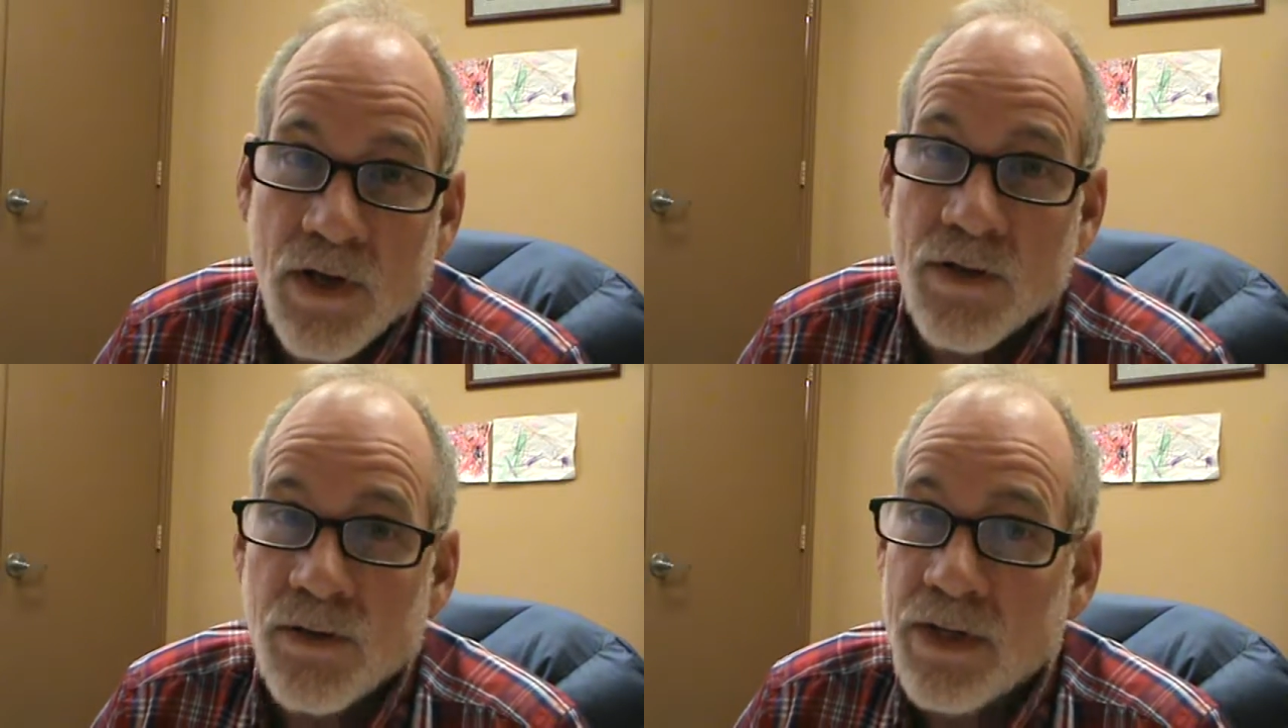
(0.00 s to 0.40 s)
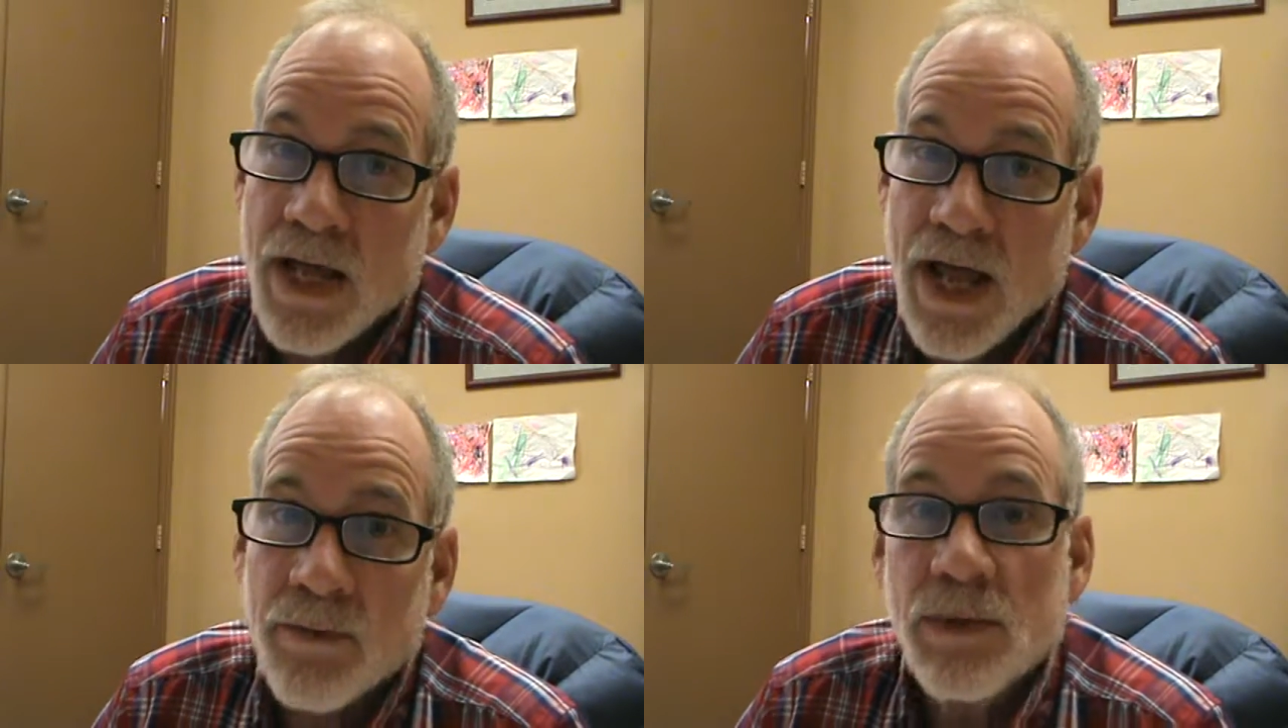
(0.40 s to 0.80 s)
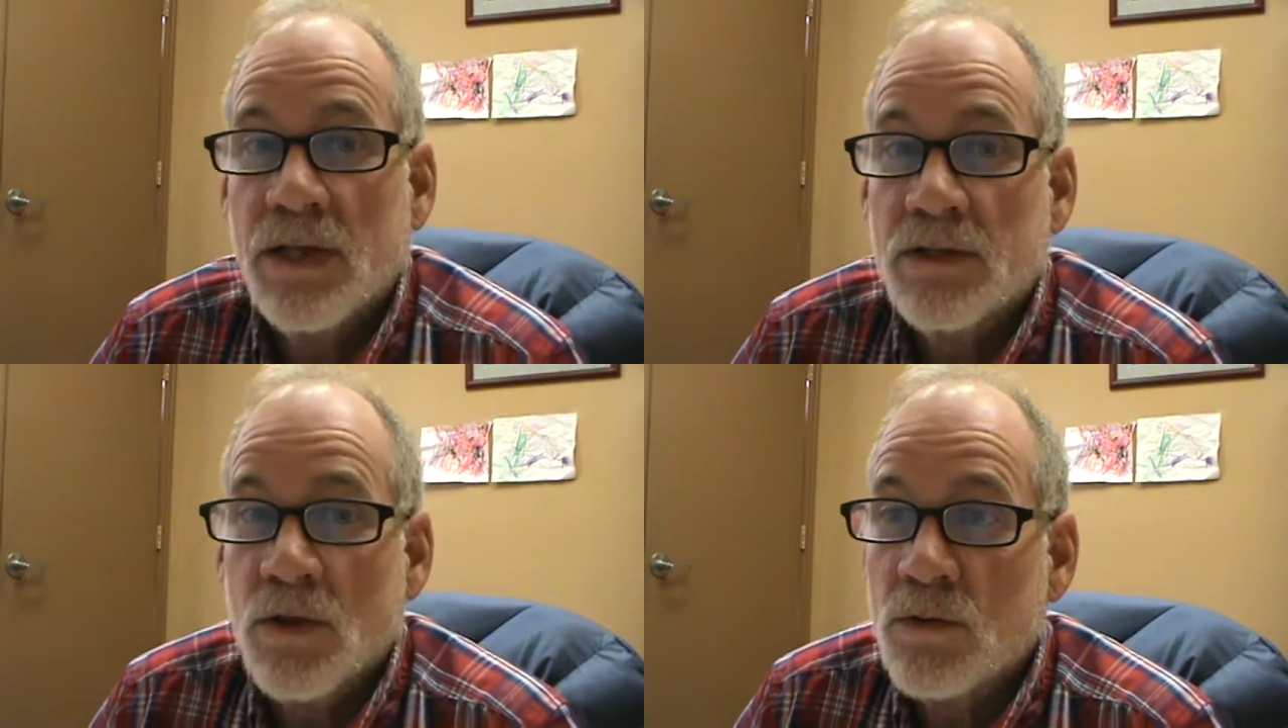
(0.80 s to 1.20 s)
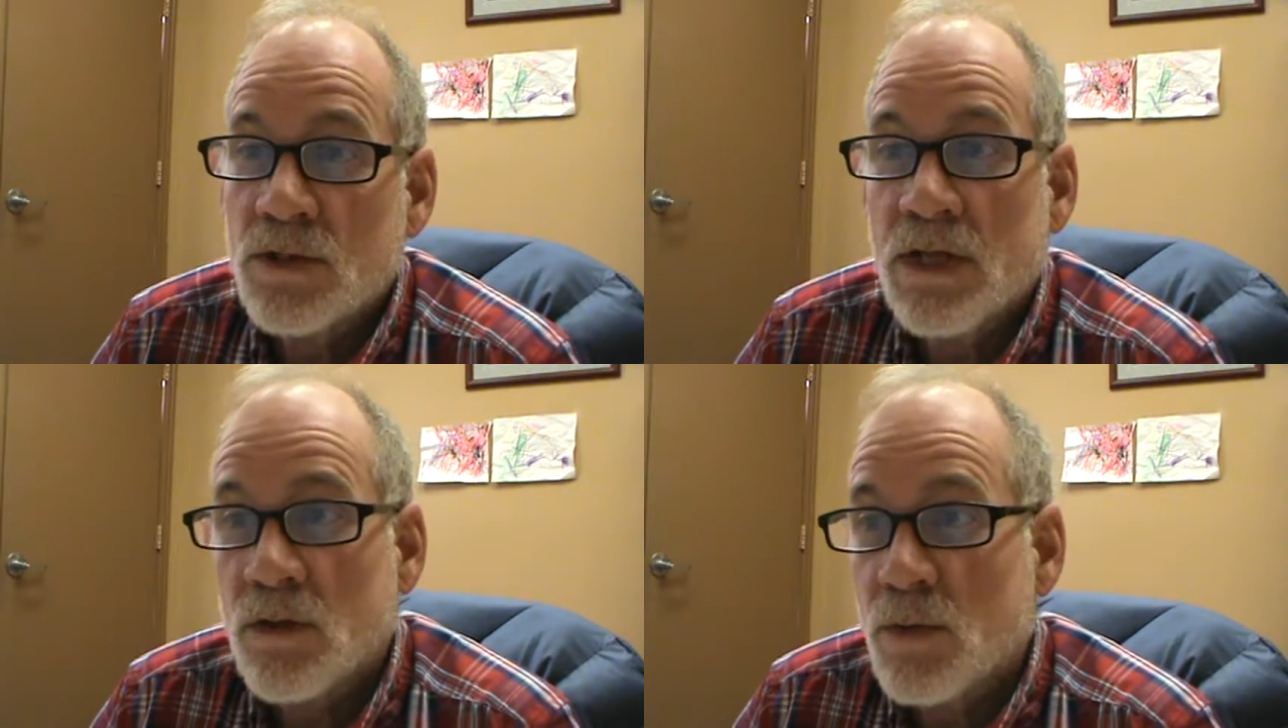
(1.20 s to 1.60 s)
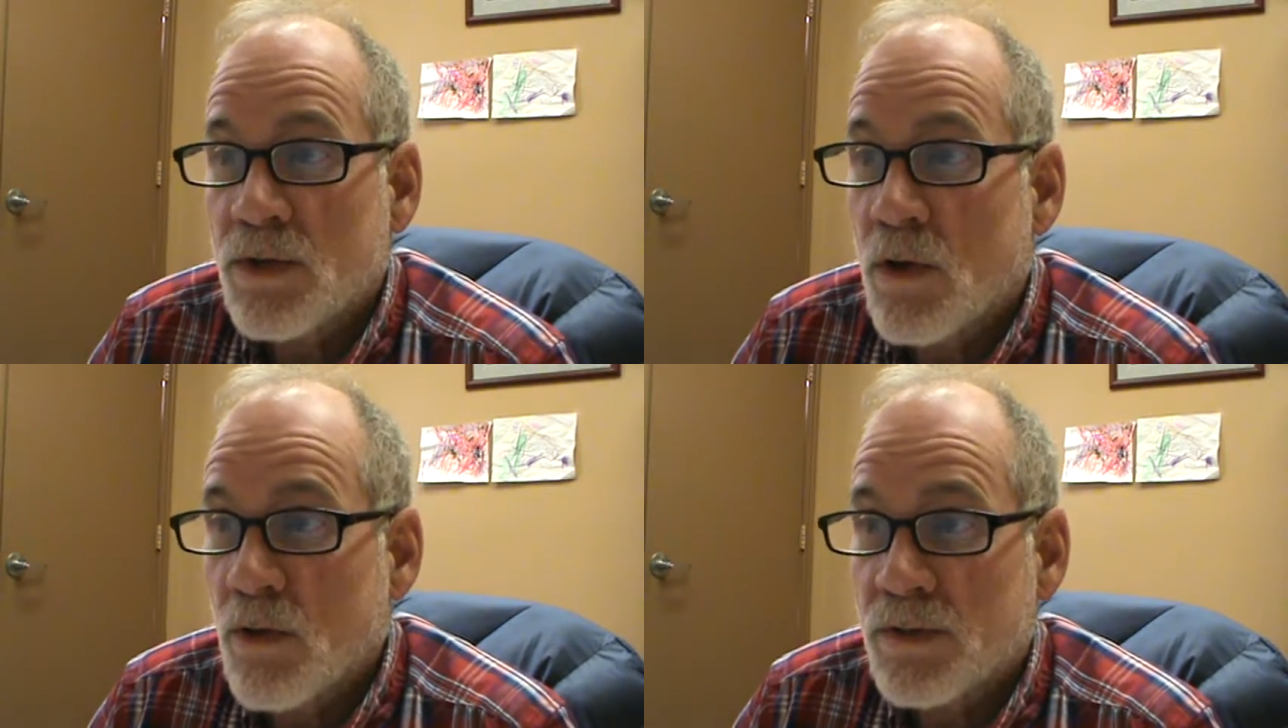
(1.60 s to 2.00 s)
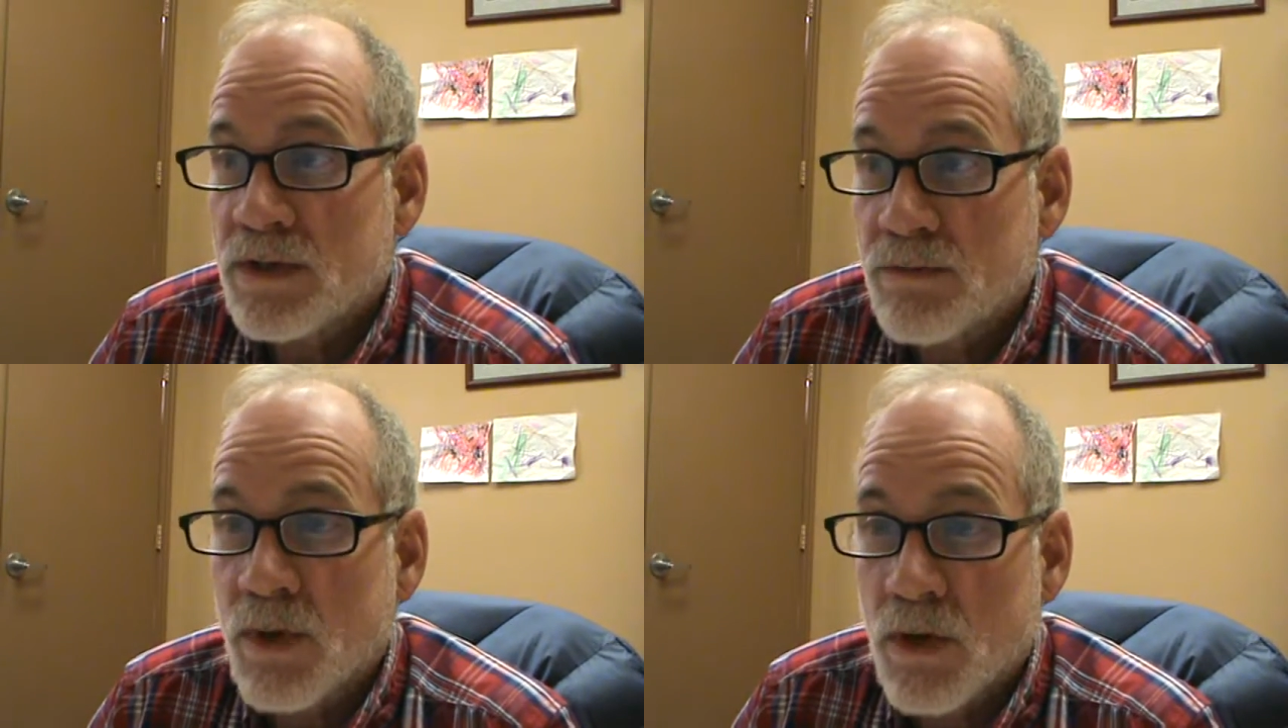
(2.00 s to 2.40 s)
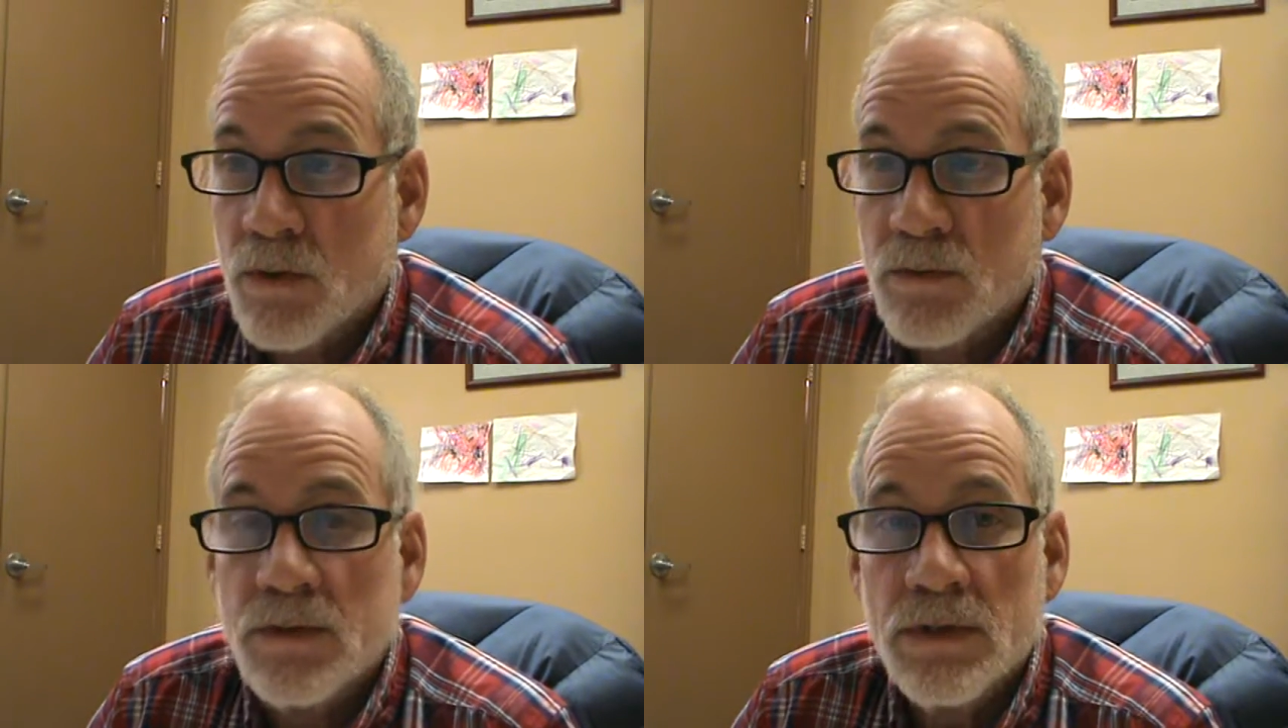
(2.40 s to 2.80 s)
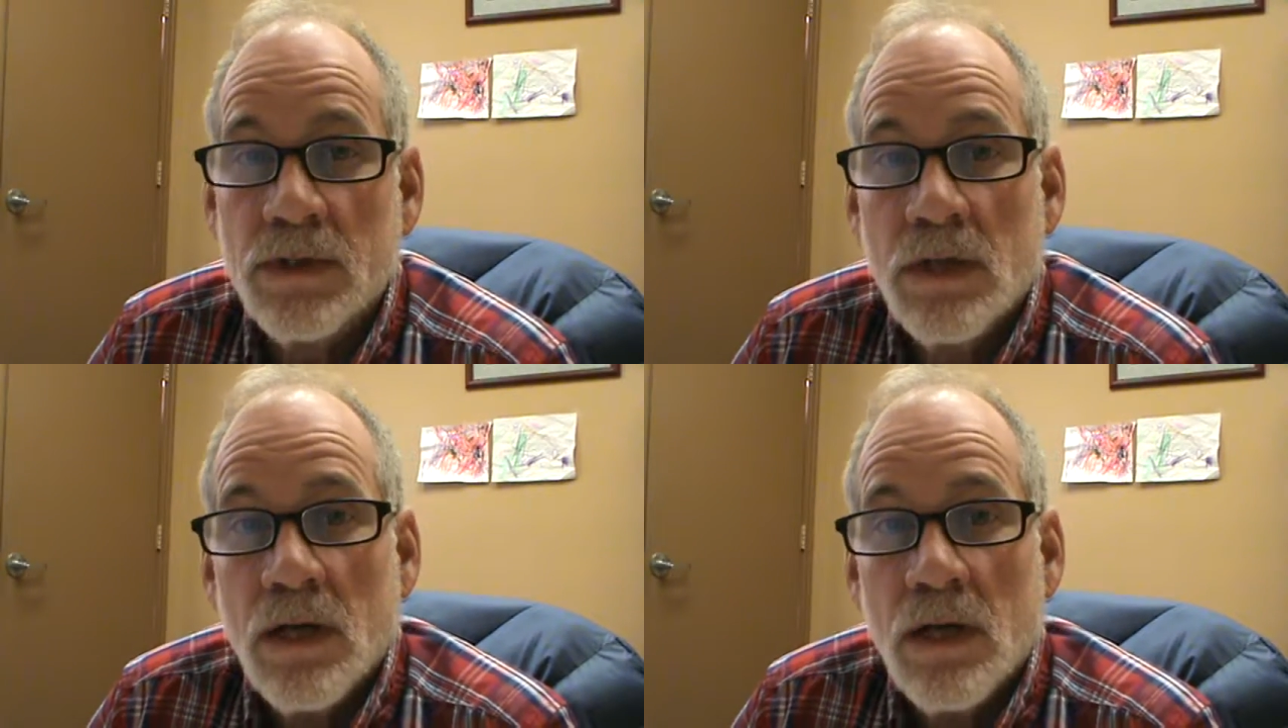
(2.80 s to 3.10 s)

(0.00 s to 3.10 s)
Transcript: other anatomy associated with all these bones.